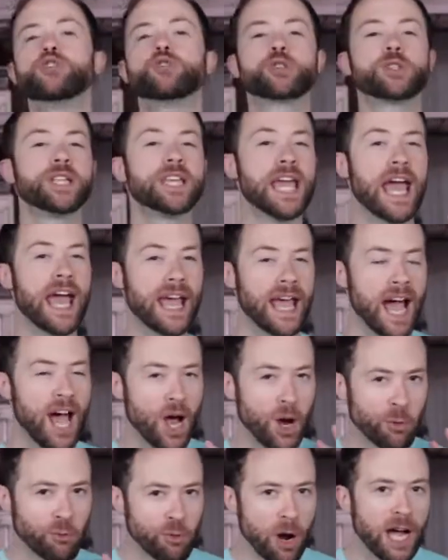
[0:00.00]
usually a
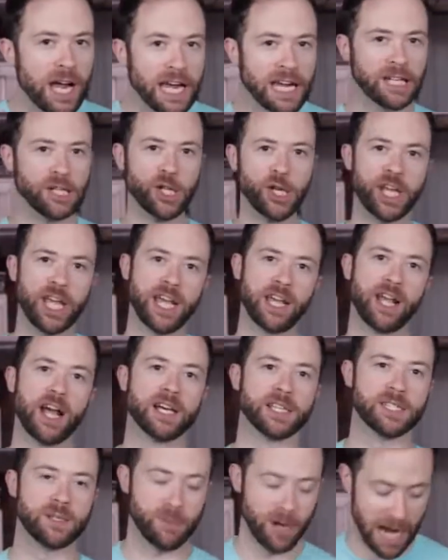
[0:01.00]
rugged-looking
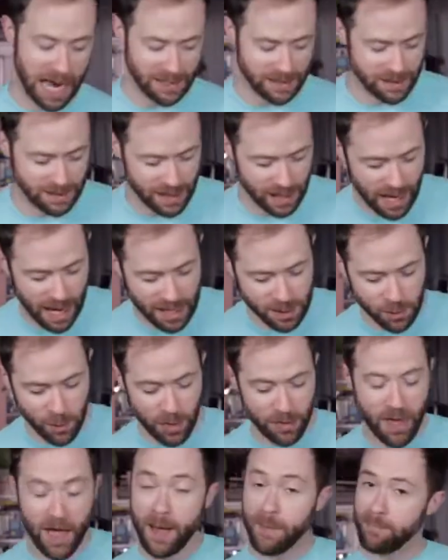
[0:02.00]
customer, as is the case
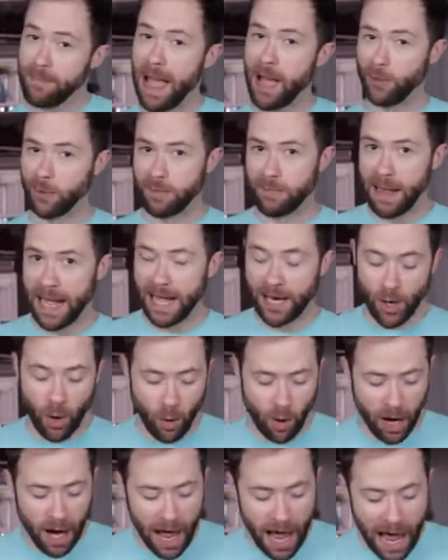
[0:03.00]
with Mountain Man,
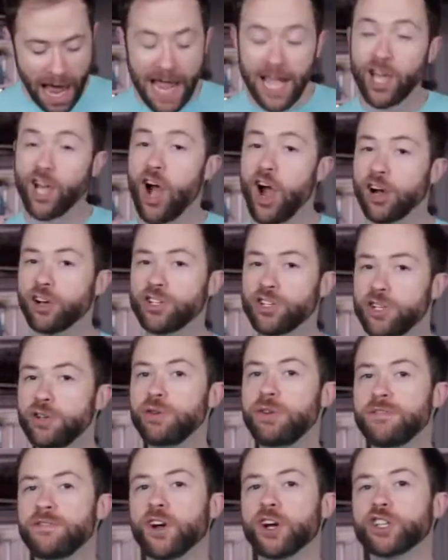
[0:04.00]
or a
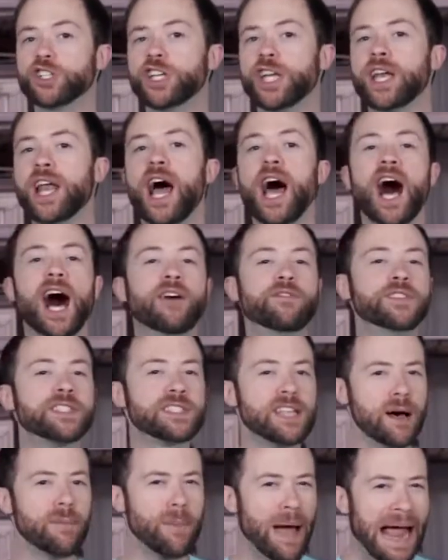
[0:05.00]
cartoon version of
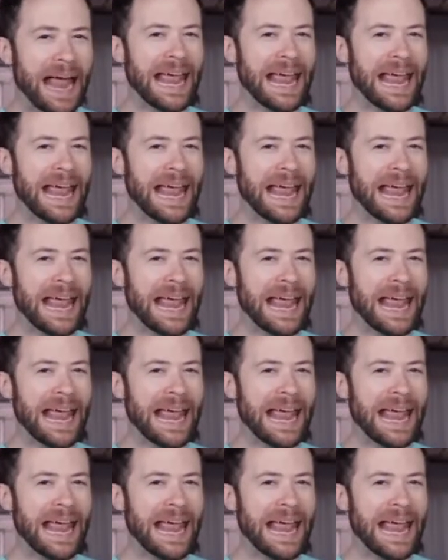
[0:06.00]
some